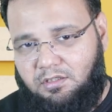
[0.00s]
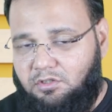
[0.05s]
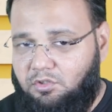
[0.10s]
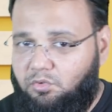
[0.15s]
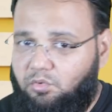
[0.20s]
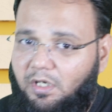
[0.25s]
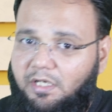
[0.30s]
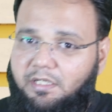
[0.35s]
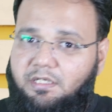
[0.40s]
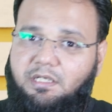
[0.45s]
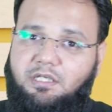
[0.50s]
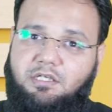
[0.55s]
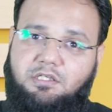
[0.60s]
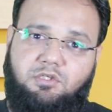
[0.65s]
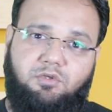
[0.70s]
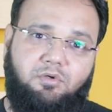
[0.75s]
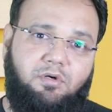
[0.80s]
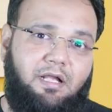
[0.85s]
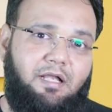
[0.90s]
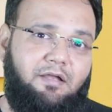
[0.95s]
Do I
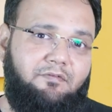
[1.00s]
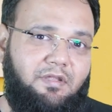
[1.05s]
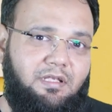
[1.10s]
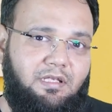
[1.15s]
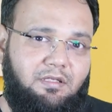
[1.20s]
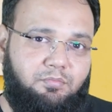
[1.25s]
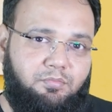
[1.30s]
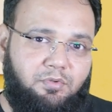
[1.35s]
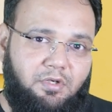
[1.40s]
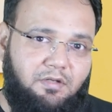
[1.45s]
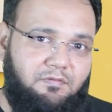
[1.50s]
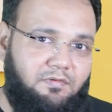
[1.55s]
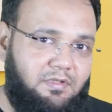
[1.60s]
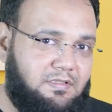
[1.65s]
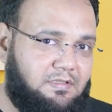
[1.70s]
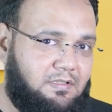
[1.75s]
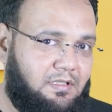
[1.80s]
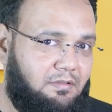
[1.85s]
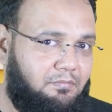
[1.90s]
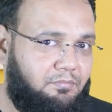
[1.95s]
need to have any
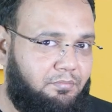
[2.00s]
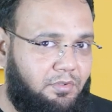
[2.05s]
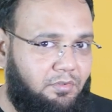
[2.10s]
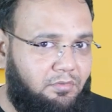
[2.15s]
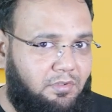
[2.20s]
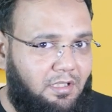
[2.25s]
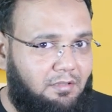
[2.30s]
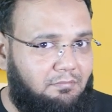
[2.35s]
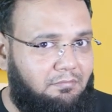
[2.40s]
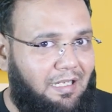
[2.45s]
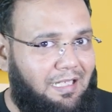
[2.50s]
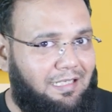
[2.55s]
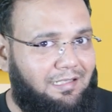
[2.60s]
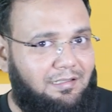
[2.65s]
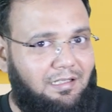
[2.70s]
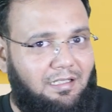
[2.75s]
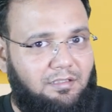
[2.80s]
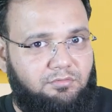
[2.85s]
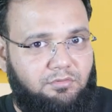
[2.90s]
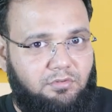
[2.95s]
previous computing
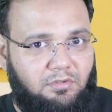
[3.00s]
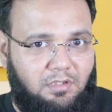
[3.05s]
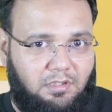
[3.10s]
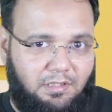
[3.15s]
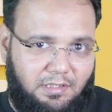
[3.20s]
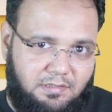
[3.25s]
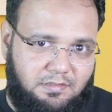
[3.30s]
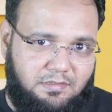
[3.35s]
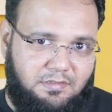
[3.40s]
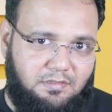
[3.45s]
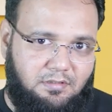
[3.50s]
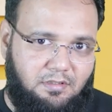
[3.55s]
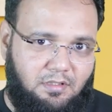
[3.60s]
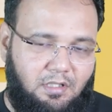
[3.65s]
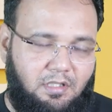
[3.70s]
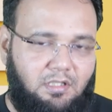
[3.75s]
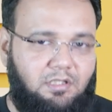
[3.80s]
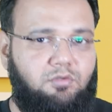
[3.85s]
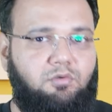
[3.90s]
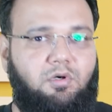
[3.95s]
background knowledge?
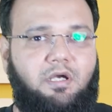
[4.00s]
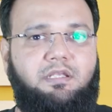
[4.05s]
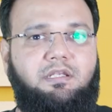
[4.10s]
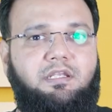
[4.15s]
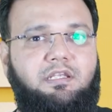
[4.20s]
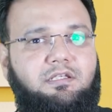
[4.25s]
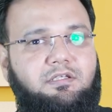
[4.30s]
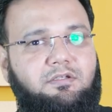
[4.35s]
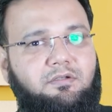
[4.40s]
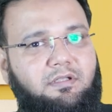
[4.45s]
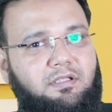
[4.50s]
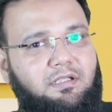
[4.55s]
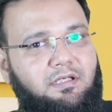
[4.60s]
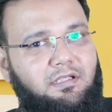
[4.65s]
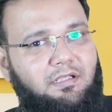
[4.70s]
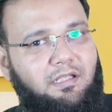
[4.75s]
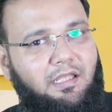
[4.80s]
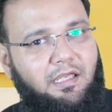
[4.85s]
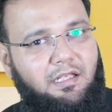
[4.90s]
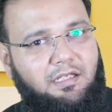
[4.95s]
Do I need to
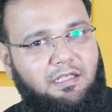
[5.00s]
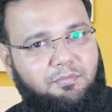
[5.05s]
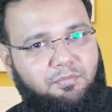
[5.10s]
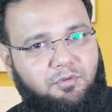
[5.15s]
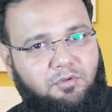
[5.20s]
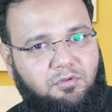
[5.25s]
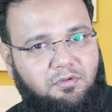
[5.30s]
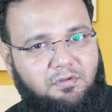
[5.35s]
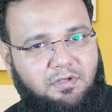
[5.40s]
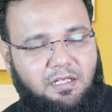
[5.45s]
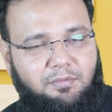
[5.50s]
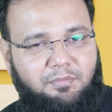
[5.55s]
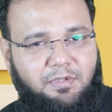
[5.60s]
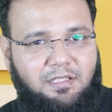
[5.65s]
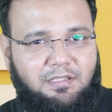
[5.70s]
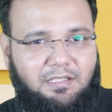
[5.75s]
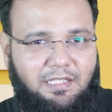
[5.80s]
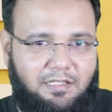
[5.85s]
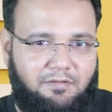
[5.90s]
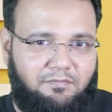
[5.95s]
learn any
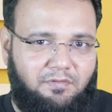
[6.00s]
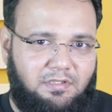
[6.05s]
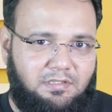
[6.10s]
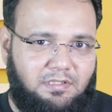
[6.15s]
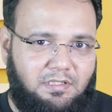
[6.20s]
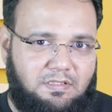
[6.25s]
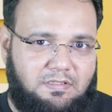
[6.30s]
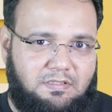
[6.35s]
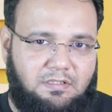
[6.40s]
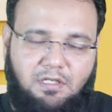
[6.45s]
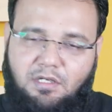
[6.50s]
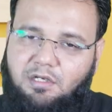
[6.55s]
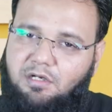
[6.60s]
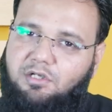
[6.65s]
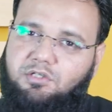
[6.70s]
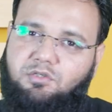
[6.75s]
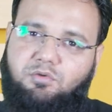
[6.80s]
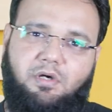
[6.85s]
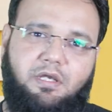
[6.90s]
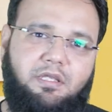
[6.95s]
programming languages?
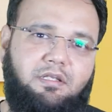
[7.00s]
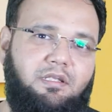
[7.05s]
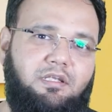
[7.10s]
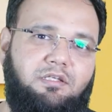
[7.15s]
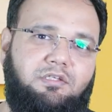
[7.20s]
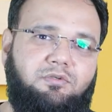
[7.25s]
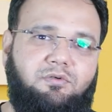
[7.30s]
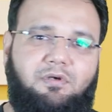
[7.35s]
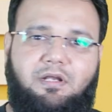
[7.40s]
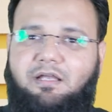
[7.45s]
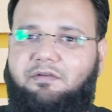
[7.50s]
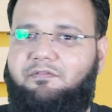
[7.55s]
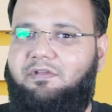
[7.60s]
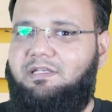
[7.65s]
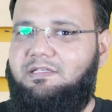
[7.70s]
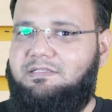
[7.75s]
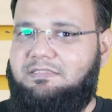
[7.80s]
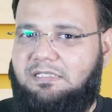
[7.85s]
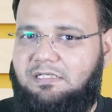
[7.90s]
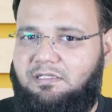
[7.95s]
Or do I need to have
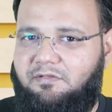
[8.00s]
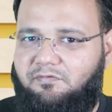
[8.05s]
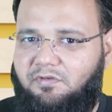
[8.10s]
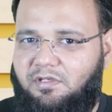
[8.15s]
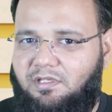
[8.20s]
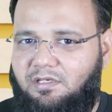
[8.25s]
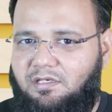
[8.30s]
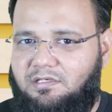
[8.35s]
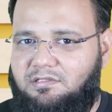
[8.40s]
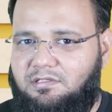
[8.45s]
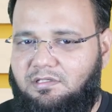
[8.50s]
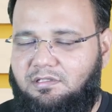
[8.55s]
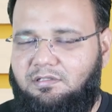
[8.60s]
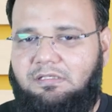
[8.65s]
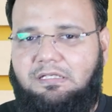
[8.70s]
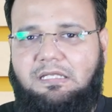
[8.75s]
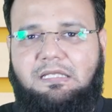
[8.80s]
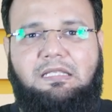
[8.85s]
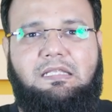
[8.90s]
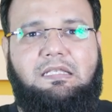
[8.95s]
any
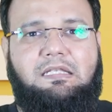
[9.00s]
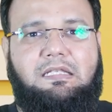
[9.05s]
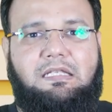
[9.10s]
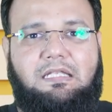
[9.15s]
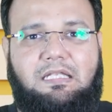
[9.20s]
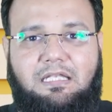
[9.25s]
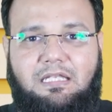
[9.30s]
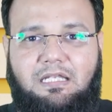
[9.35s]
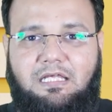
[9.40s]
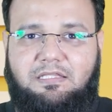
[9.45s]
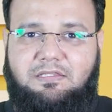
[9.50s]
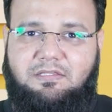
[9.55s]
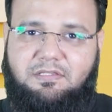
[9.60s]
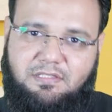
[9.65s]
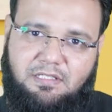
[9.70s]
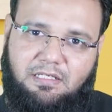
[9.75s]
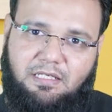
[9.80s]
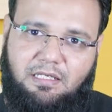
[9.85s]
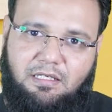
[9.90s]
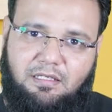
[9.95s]
certification?
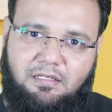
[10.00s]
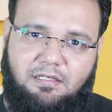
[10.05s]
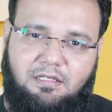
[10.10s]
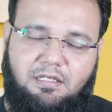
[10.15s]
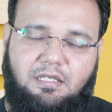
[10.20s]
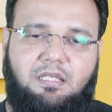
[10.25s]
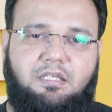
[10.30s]
Nothing.